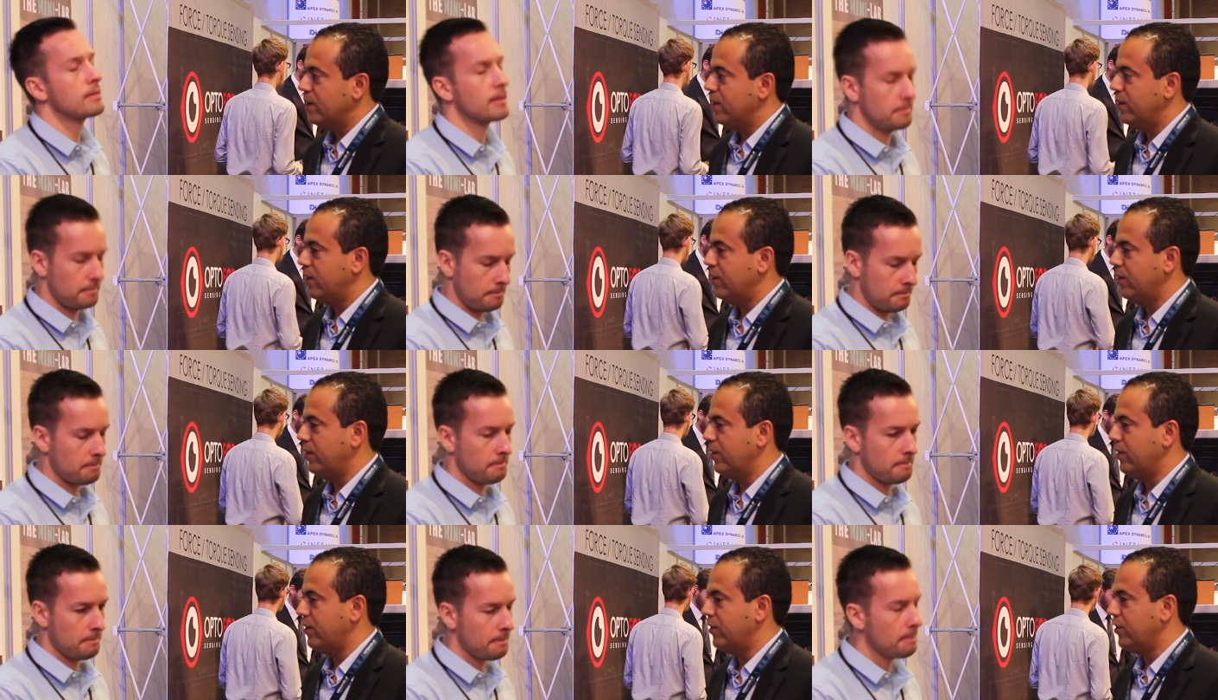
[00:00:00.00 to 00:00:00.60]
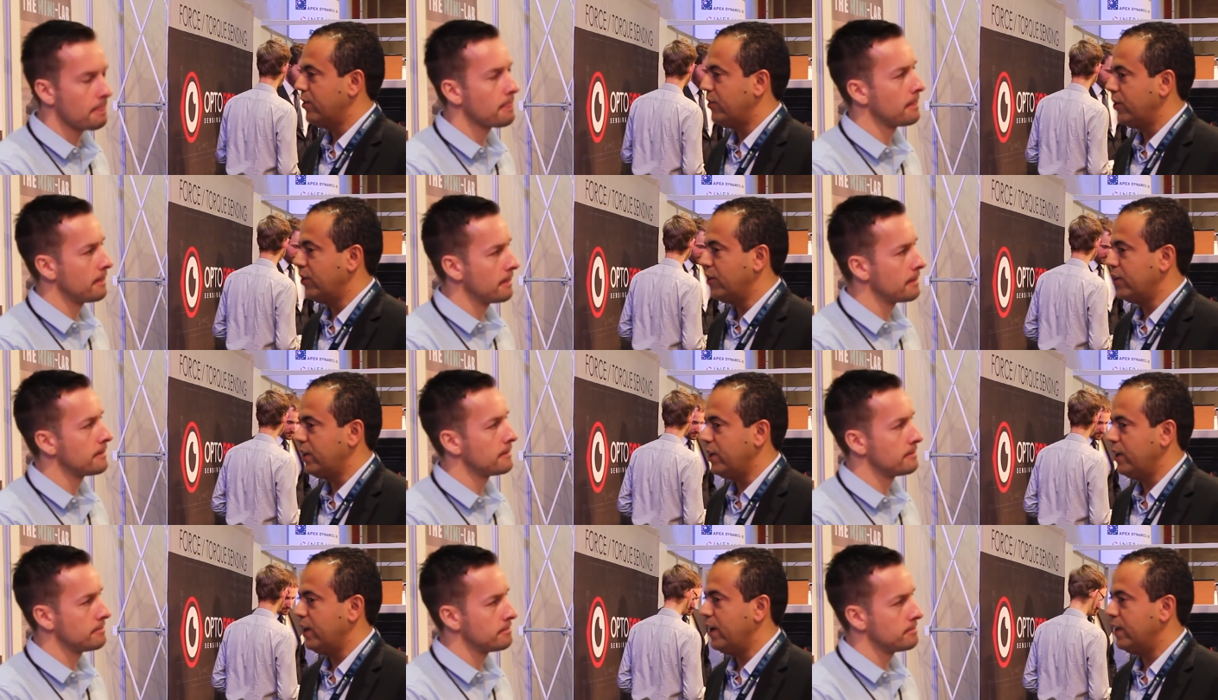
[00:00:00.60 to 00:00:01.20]

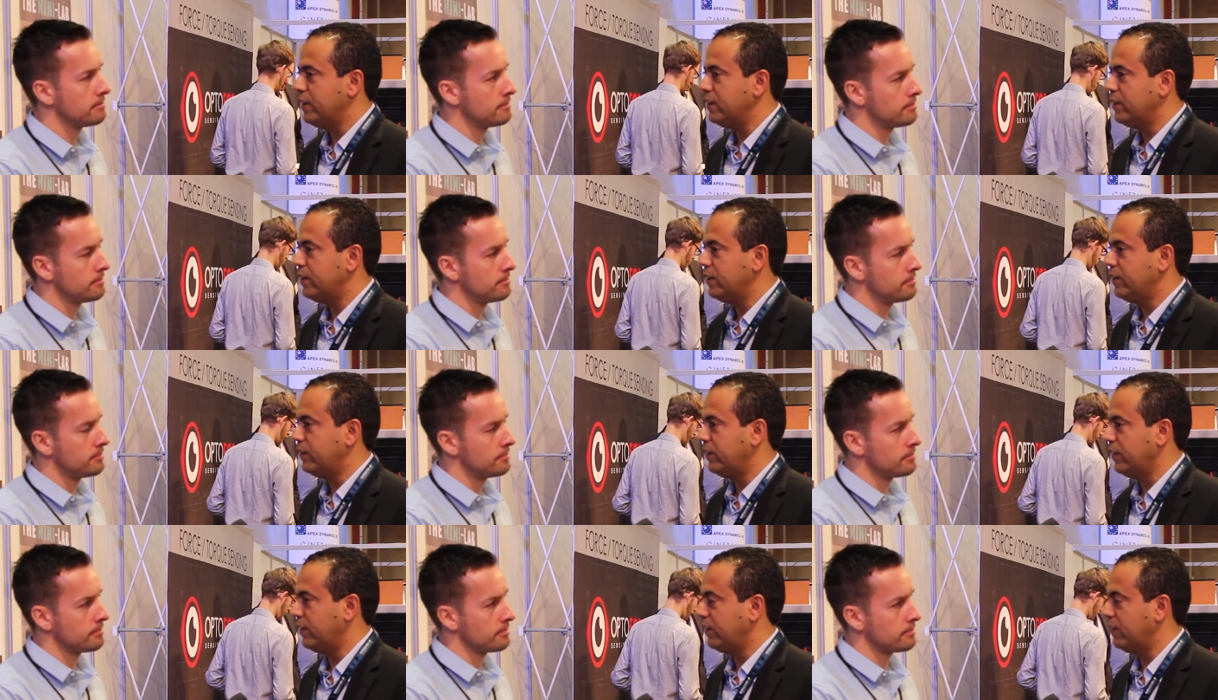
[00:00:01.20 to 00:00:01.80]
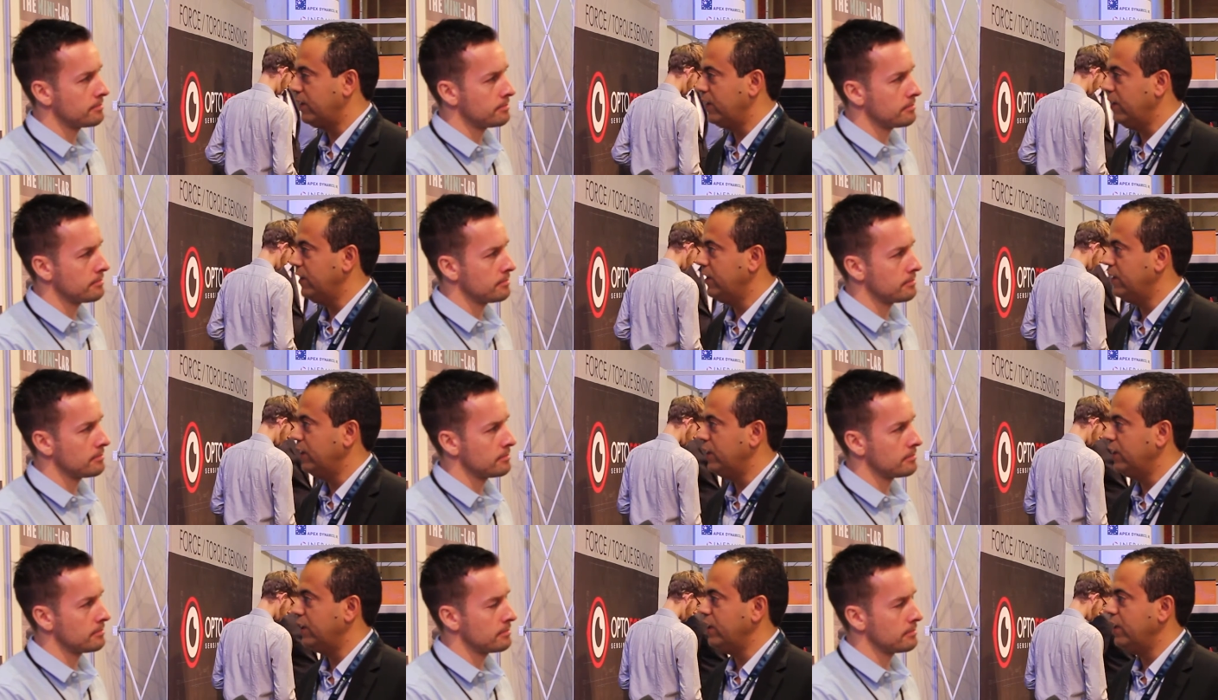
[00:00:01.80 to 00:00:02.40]

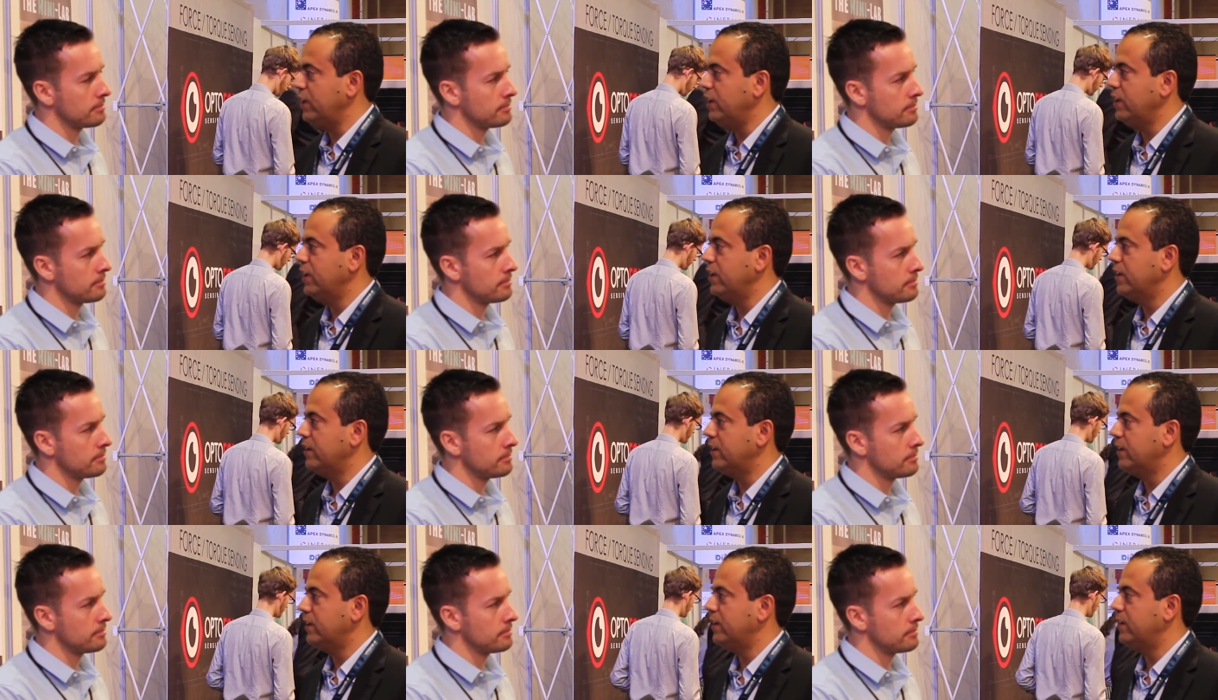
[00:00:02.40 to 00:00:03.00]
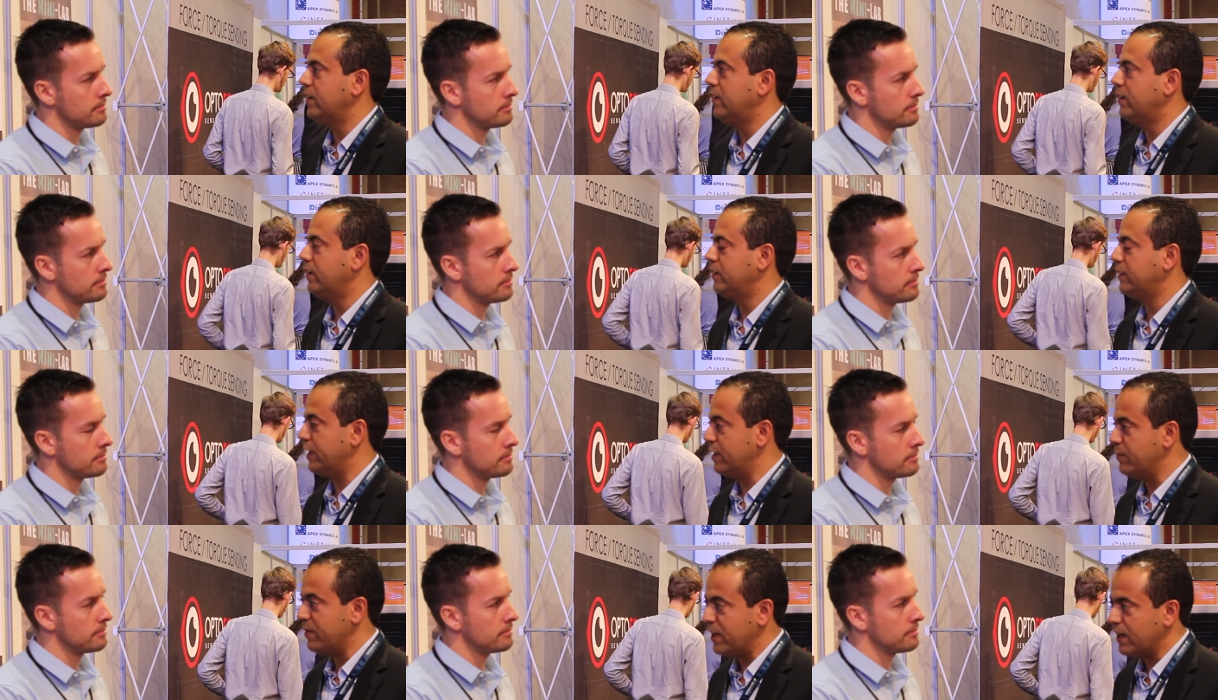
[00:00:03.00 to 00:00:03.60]
Speaker 1: 360 degree
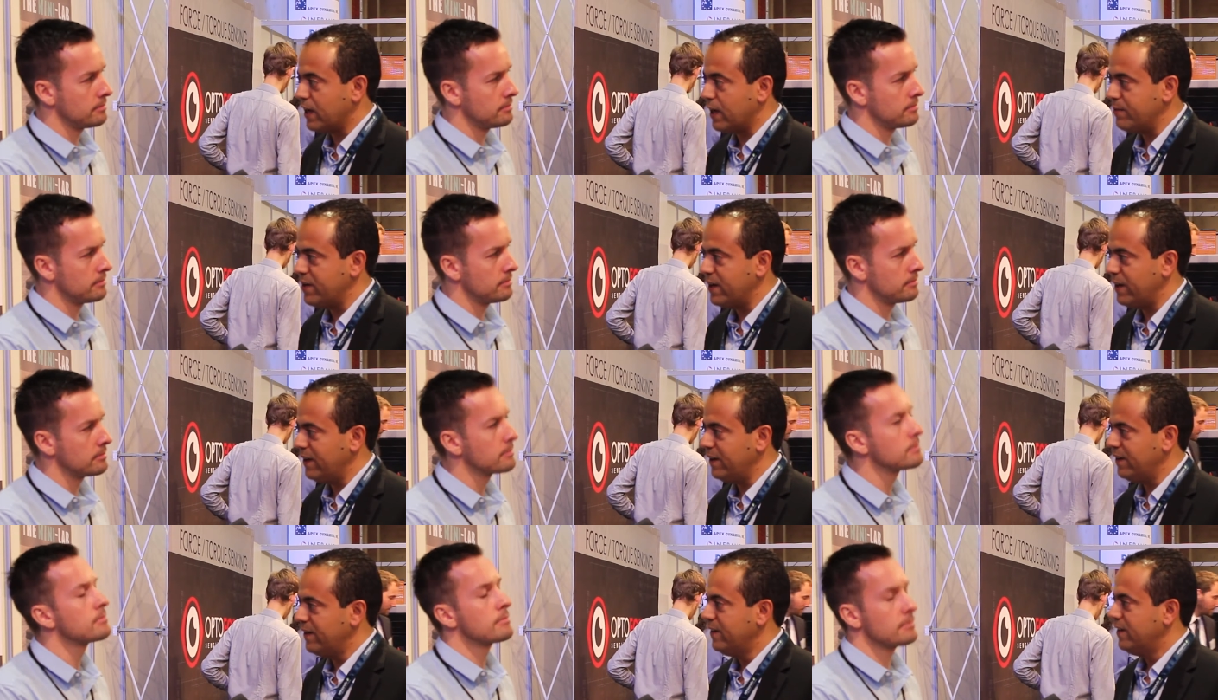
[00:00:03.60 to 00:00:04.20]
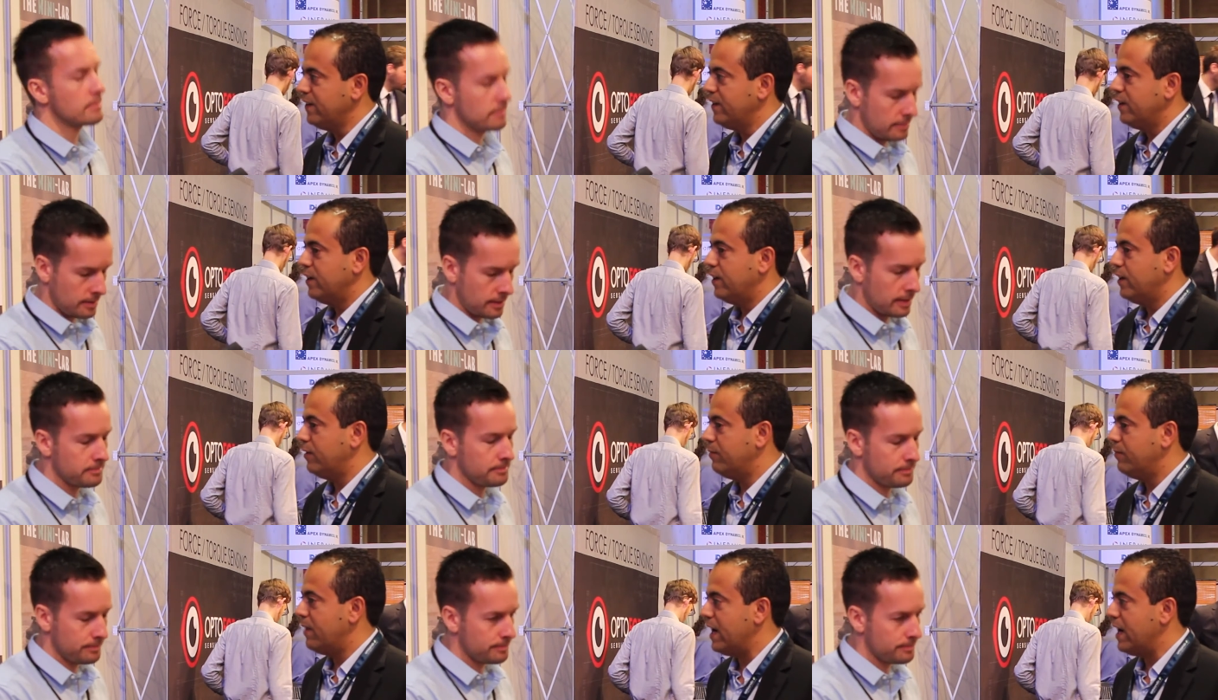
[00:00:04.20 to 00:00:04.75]
thermal camera, okay.